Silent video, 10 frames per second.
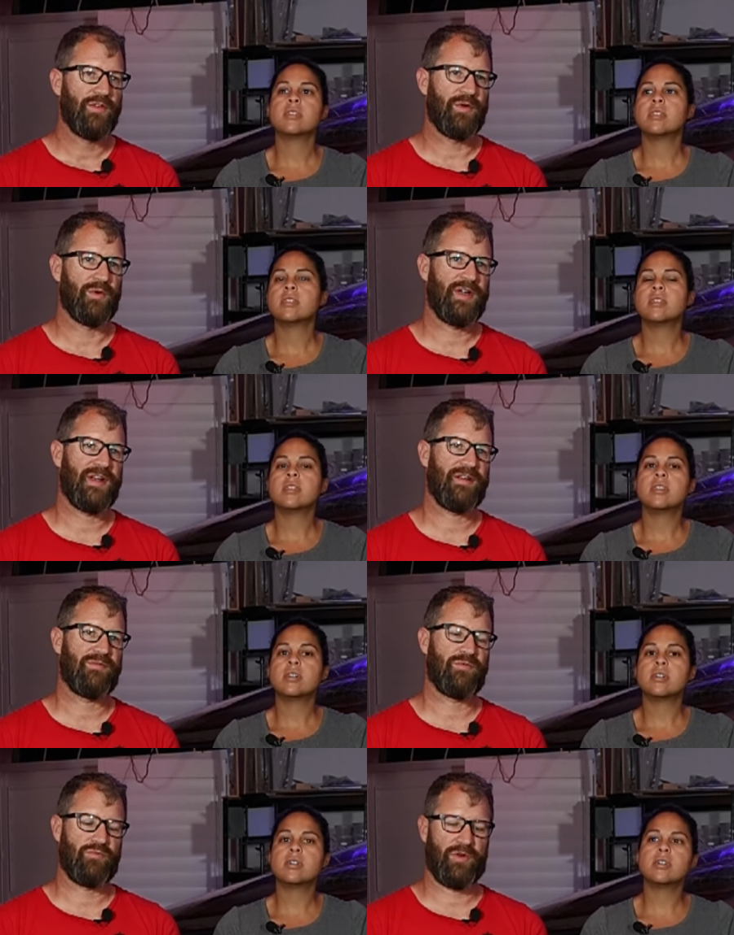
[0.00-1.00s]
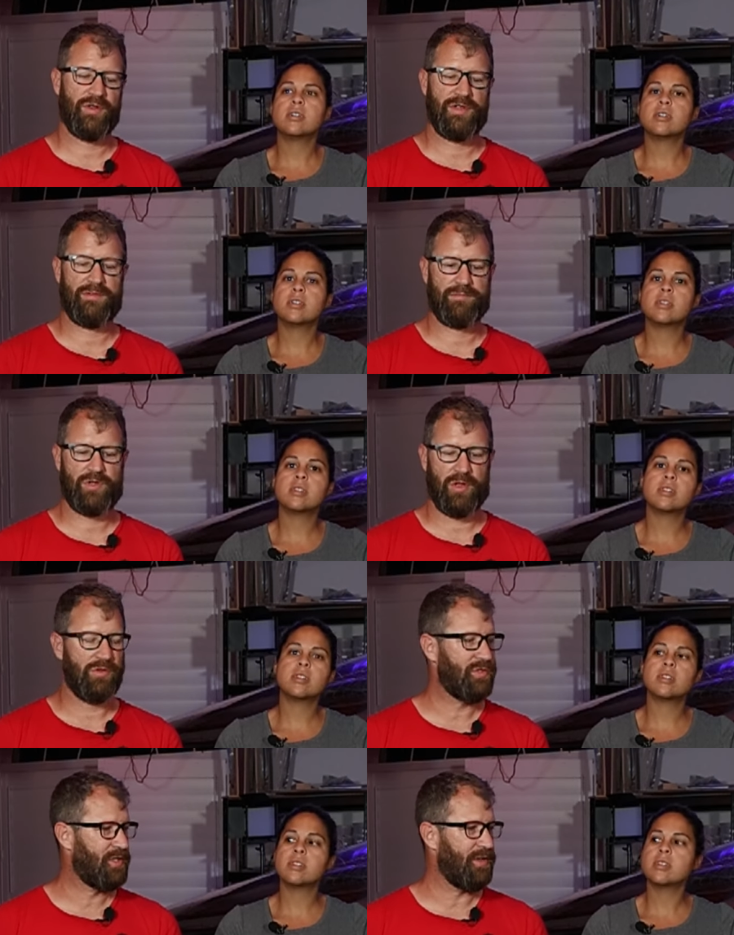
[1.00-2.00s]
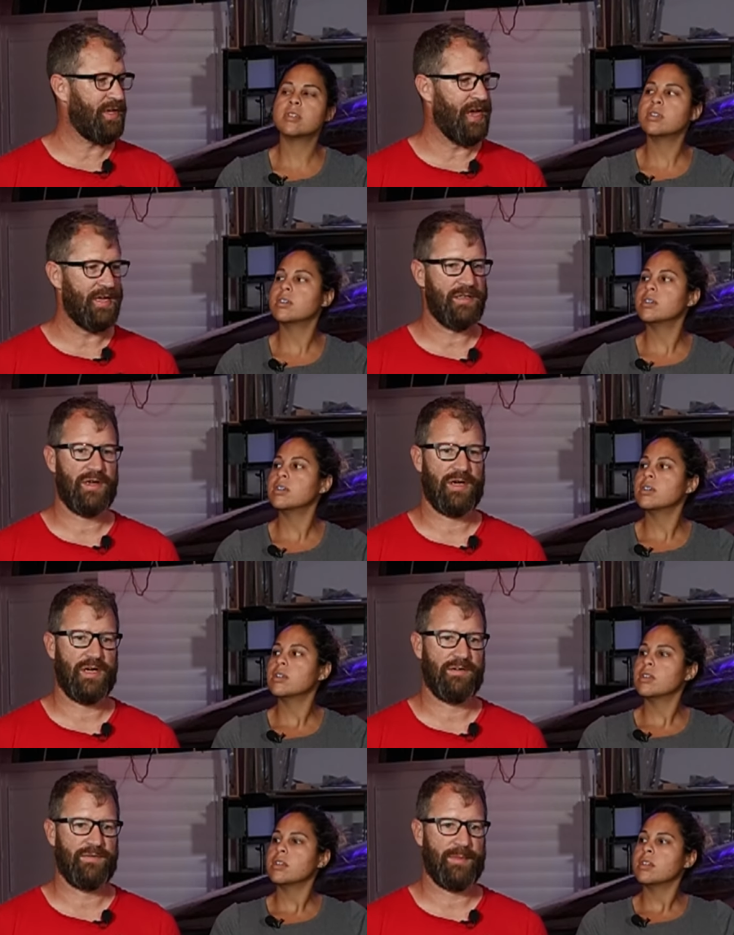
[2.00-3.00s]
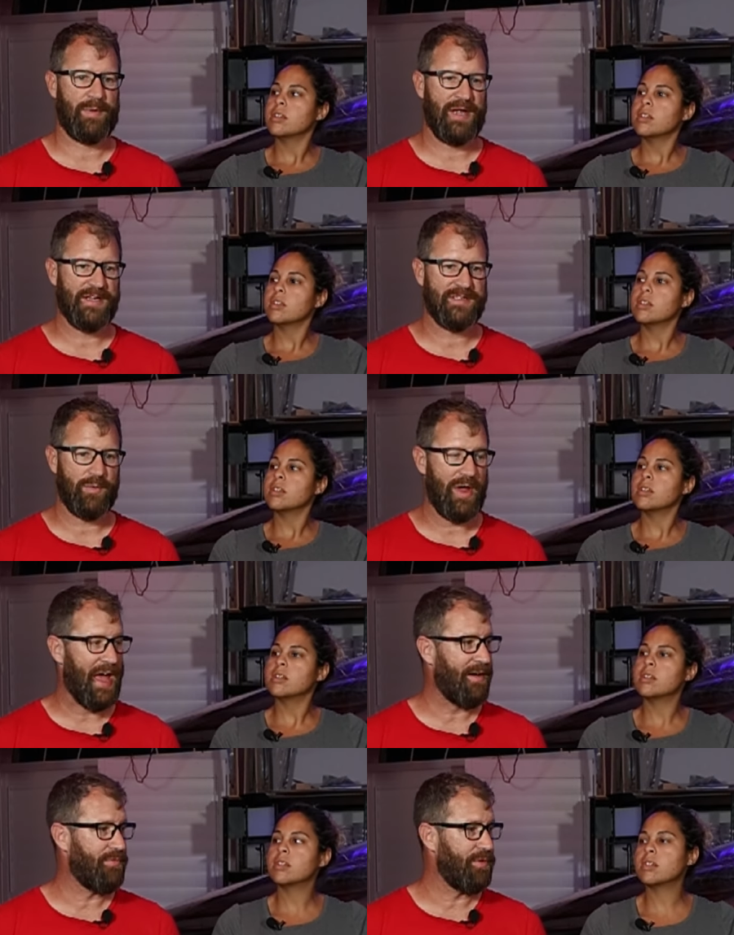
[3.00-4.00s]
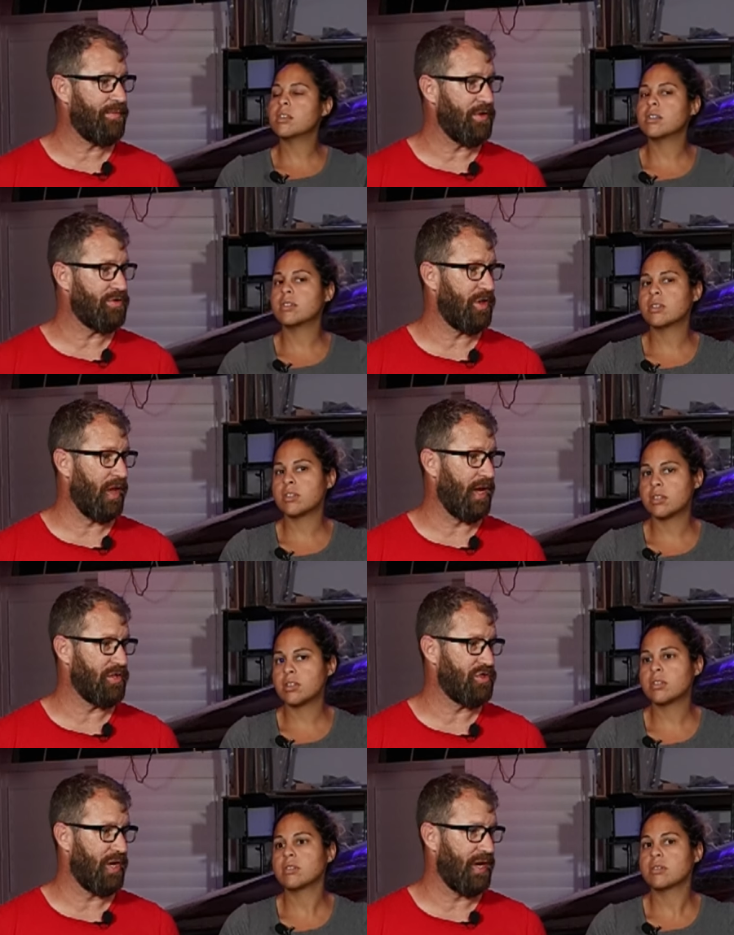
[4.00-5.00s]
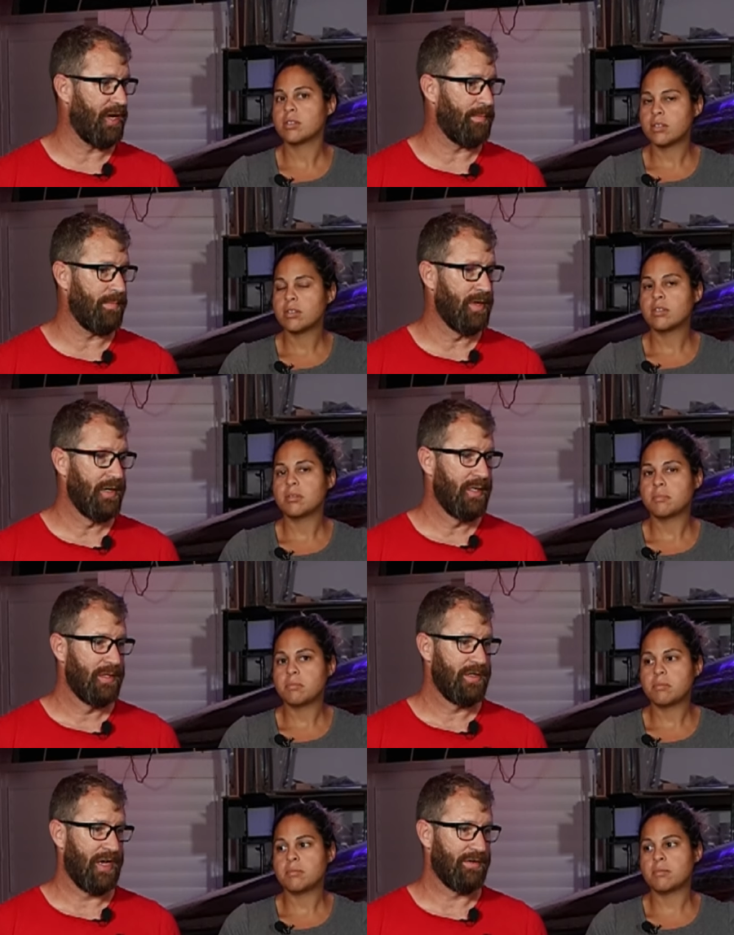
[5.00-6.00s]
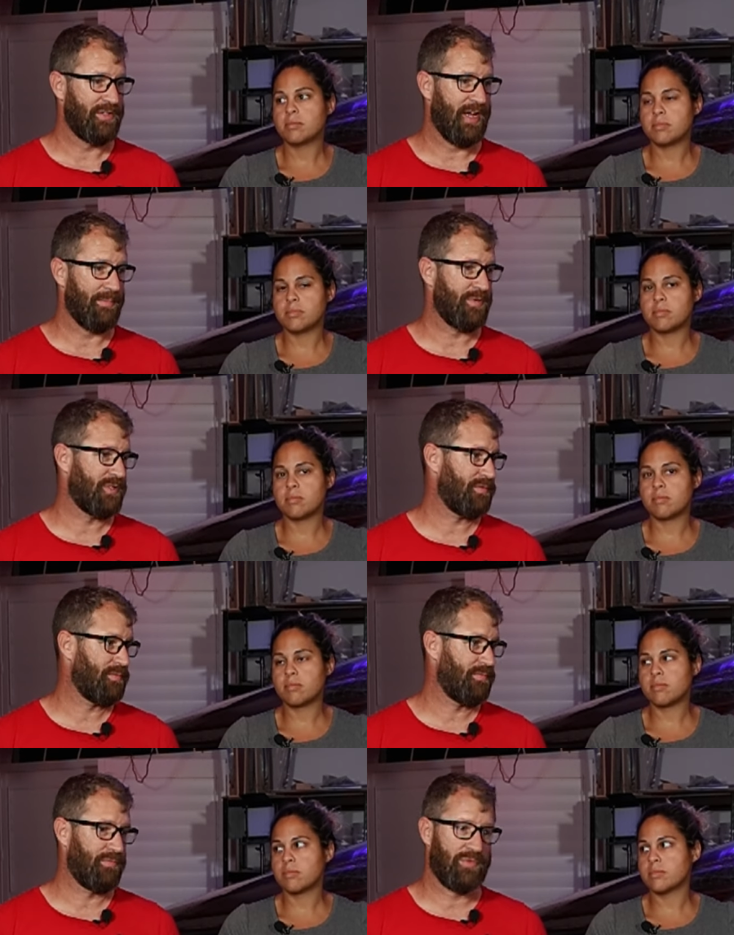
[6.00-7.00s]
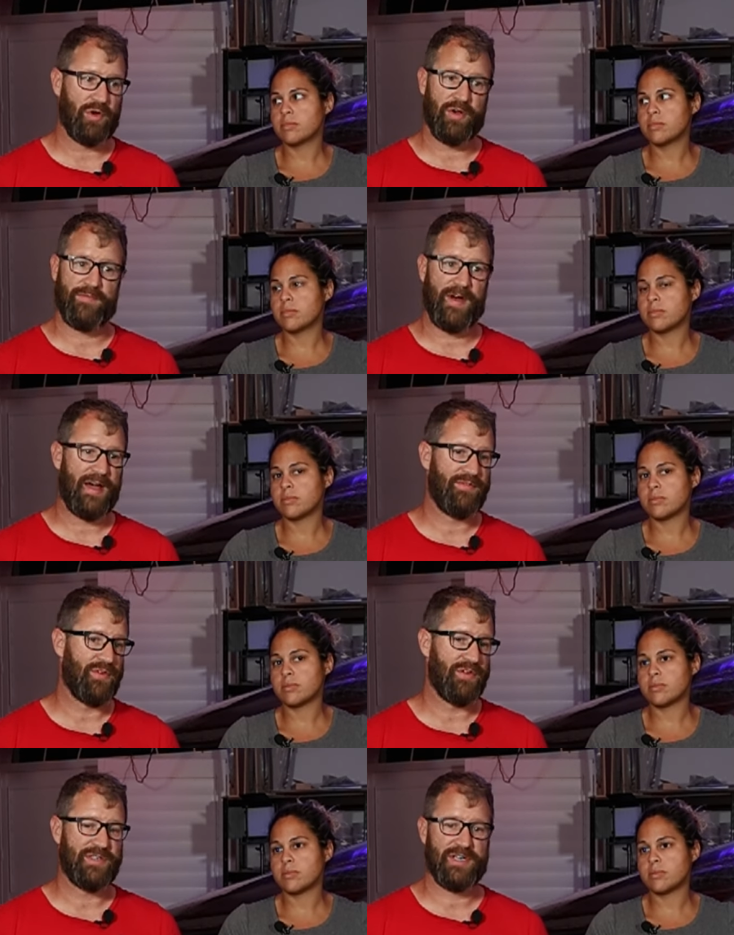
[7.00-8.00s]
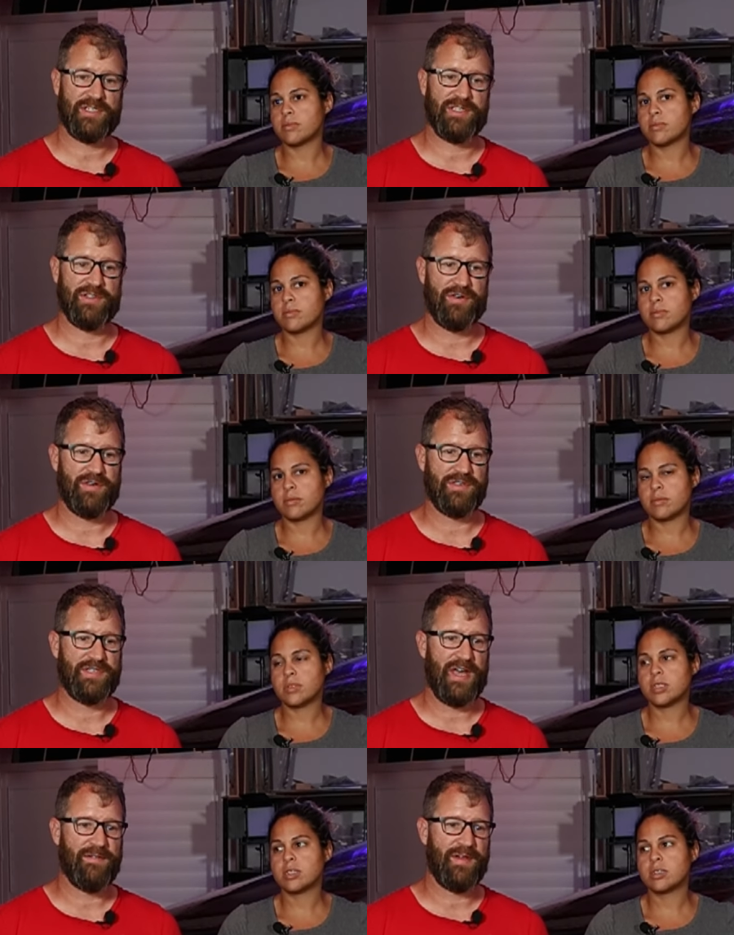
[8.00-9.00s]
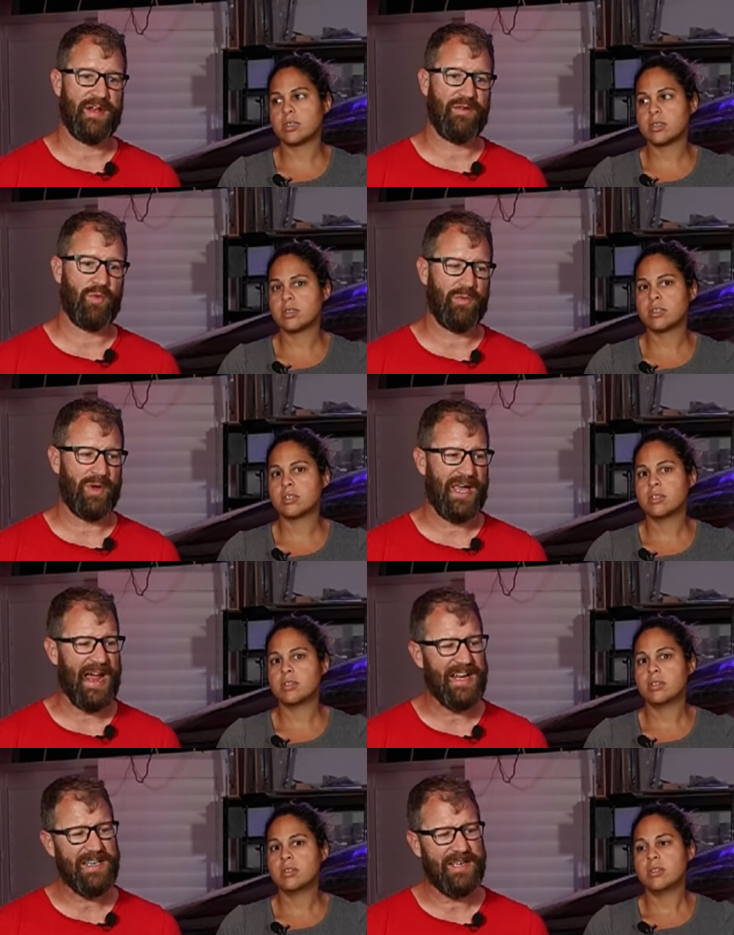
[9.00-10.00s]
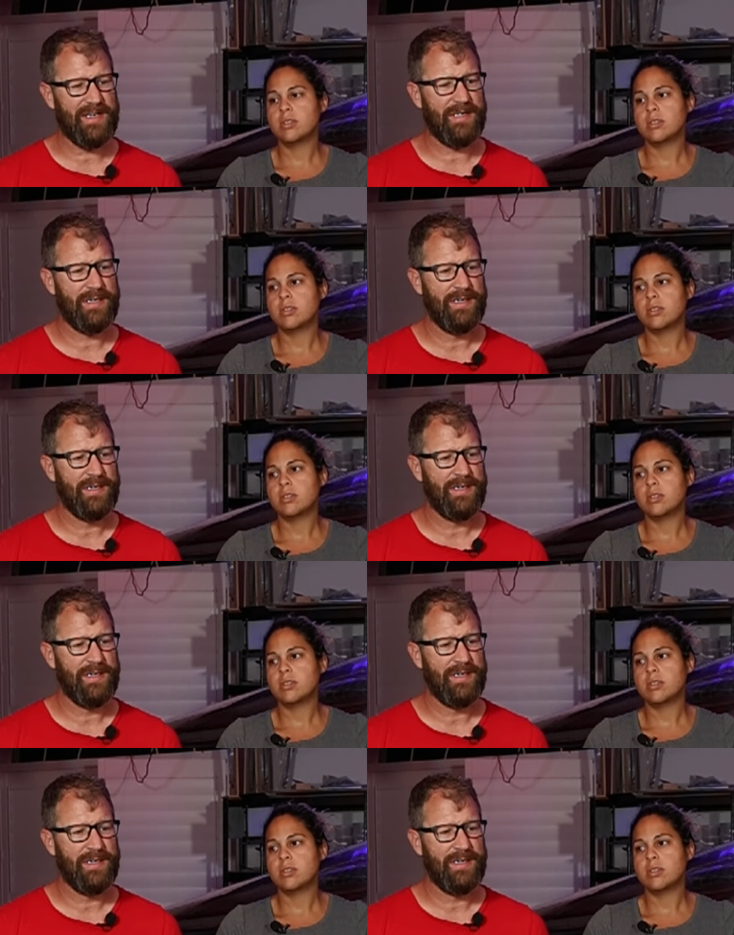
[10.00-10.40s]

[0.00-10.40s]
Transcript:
Speaker 1: So we're getting really close to the end of the plans that we have for the fuselage. Um, you know, steps 35, 36, and 37. And we, we kind of did,